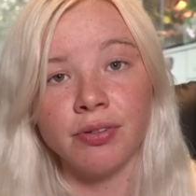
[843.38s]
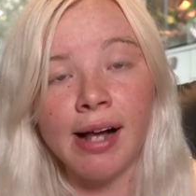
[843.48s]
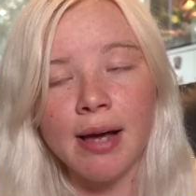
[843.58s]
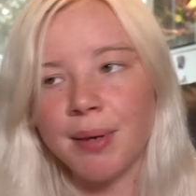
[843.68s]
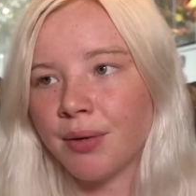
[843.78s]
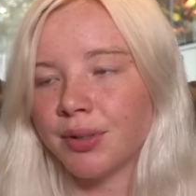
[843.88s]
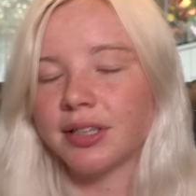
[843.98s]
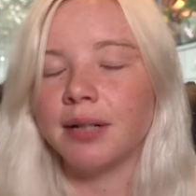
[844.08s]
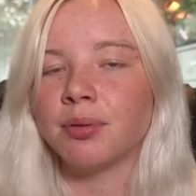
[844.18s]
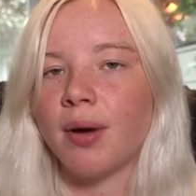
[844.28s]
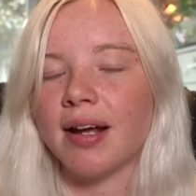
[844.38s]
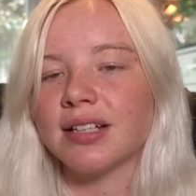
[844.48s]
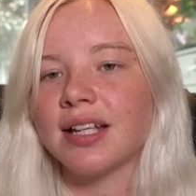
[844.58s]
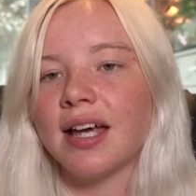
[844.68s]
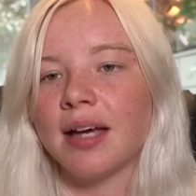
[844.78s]
fly a bit with clipped
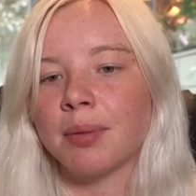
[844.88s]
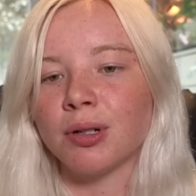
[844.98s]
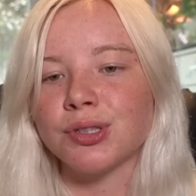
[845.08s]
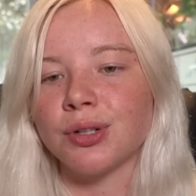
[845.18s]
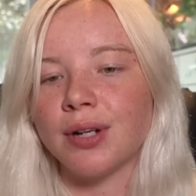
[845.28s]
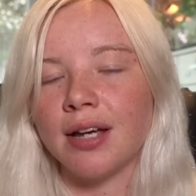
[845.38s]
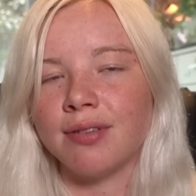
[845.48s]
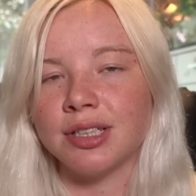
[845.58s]
wings, but also if